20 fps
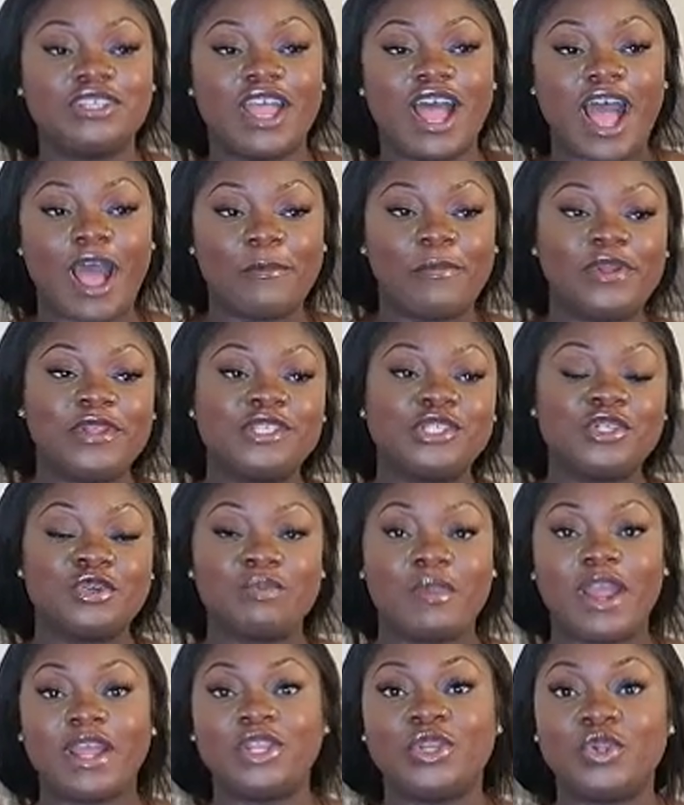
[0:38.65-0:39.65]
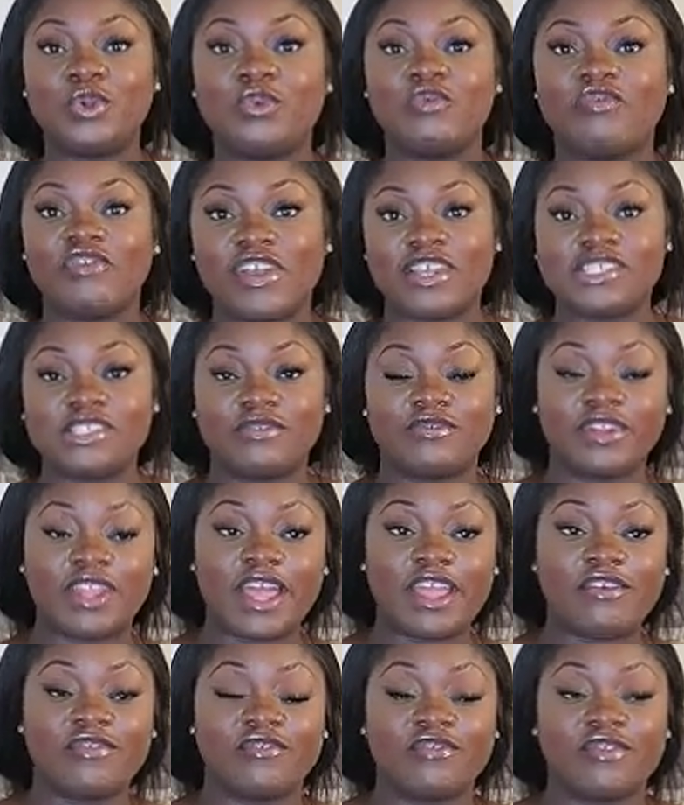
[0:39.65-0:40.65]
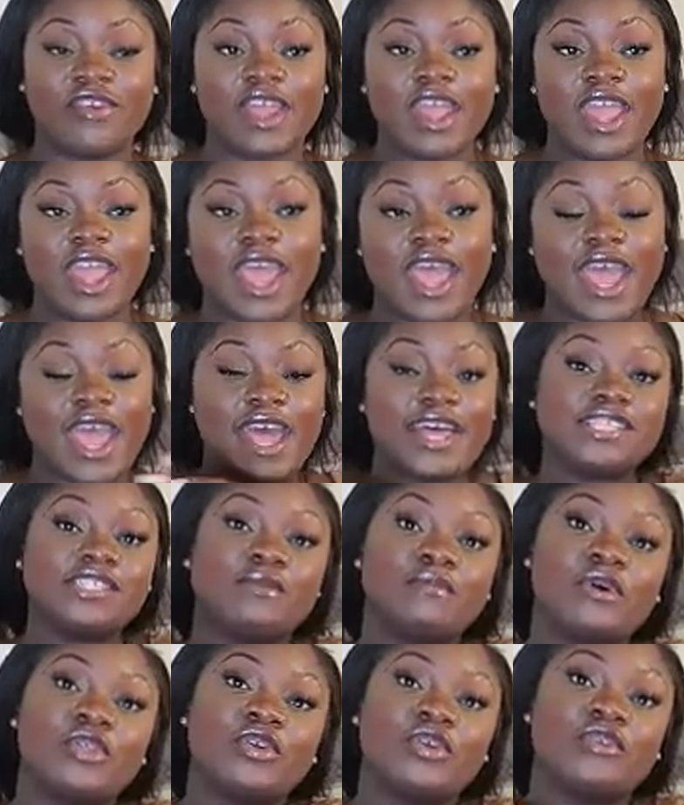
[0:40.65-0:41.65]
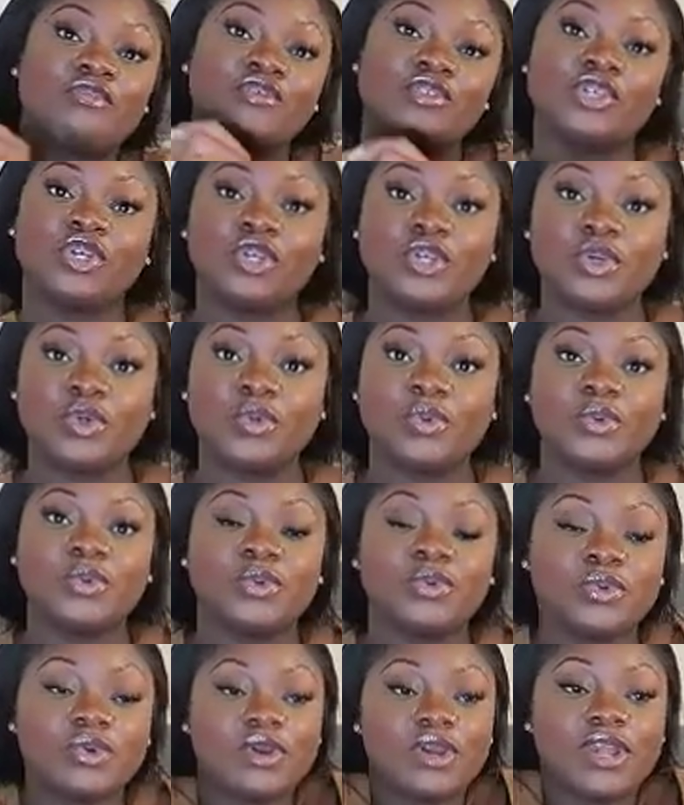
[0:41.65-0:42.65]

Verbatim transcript: hop into my new phase of life as a mother of two